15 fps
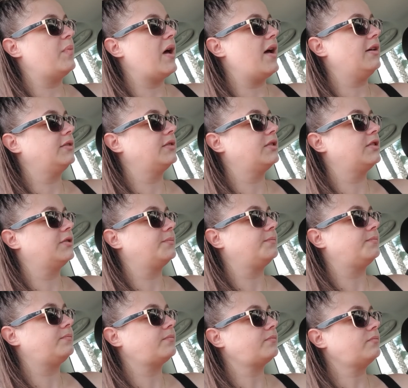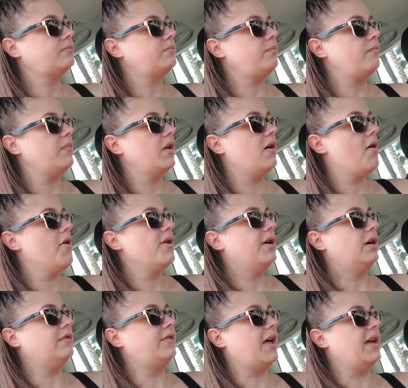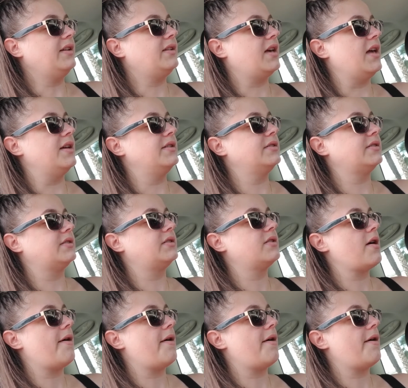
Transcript: packs of 8 cans.